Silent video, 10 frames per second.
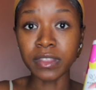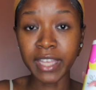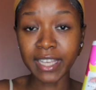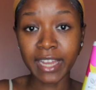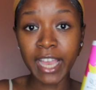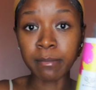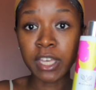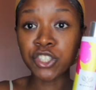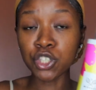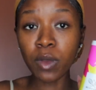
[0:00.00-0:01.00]
nickname
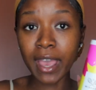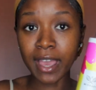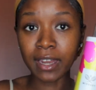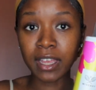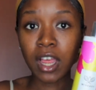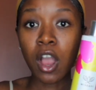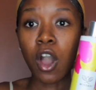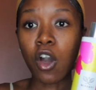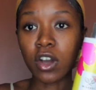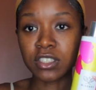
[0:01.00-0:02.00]
that you added
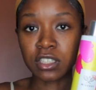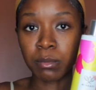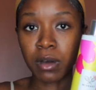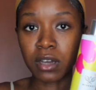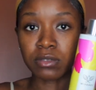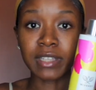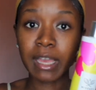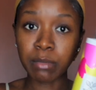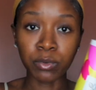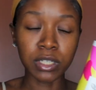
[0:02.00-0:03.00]
onto the bottle.
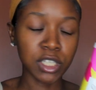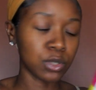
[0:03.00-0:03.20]
That'd be really